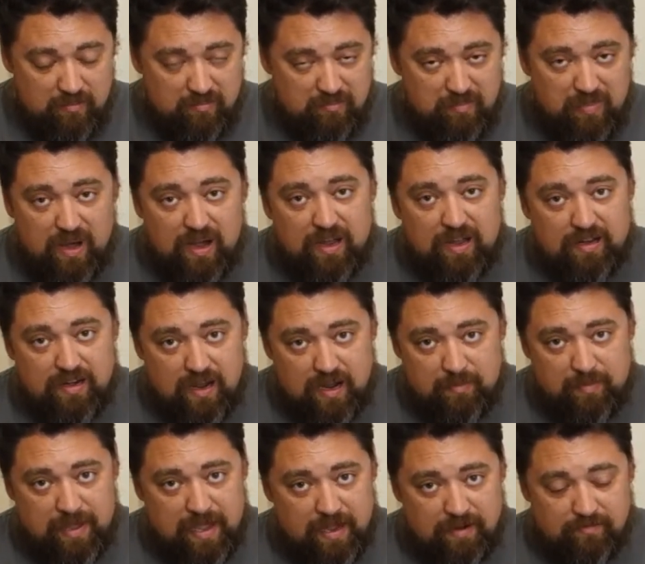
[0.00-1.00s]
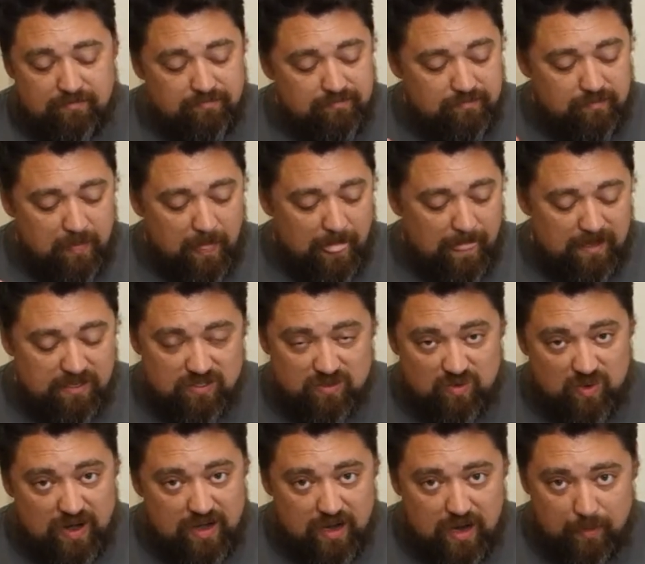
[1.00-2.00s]
buy an iPad,
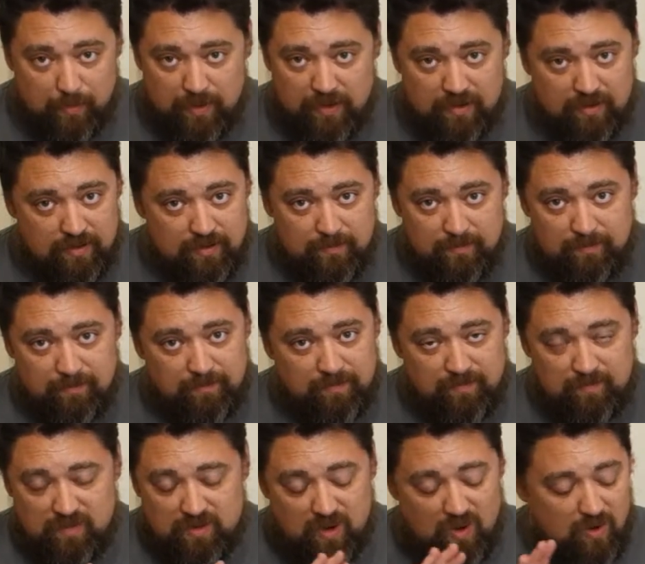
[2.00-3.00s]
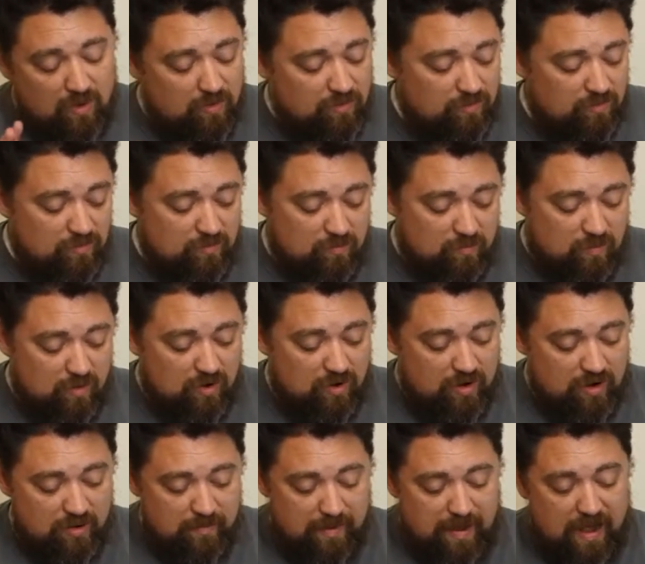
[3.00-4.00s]
straight up. Don't
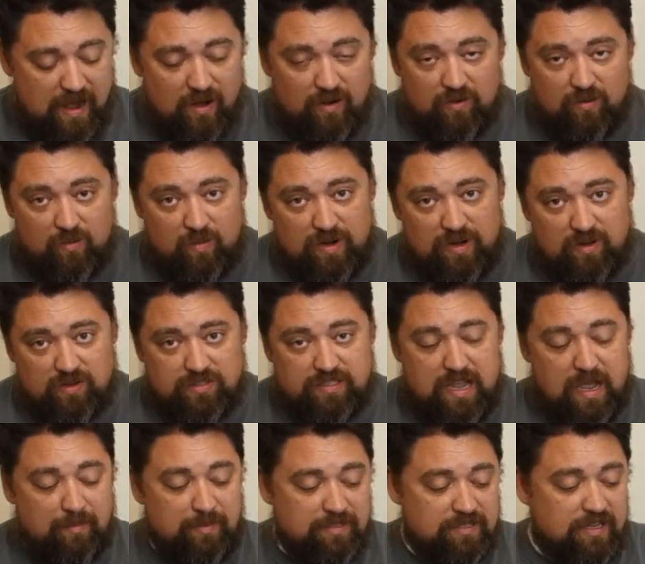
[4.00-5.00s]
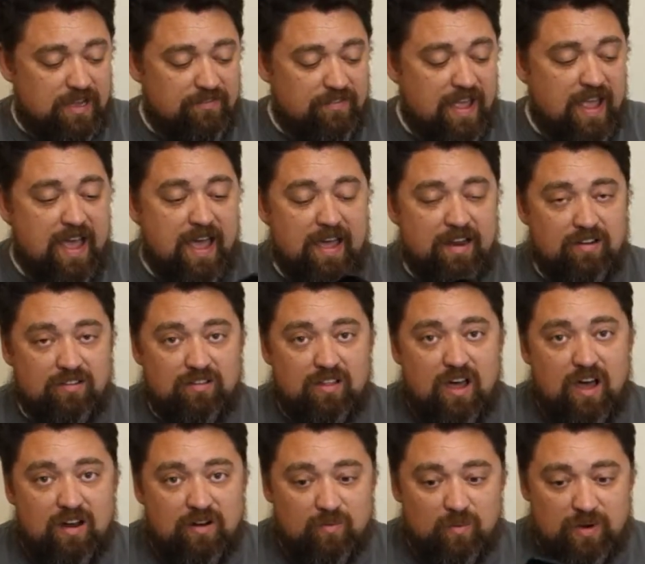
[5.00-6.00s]
worry about Windows tablets. I've had a
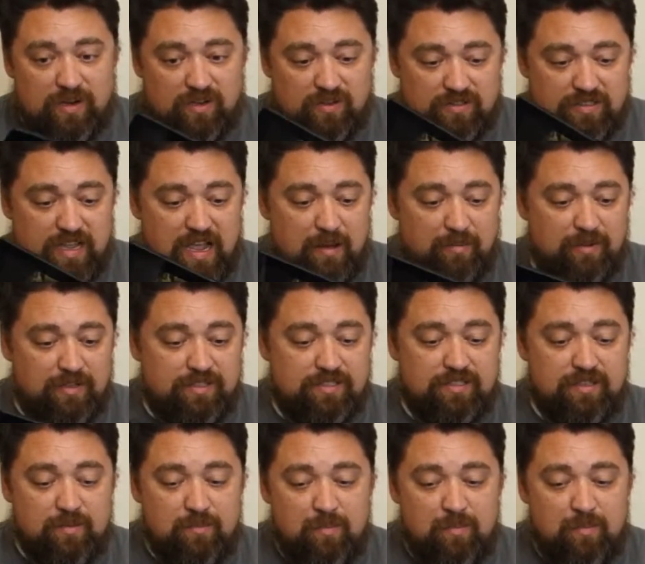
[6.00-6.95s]
lot of Windows tablets,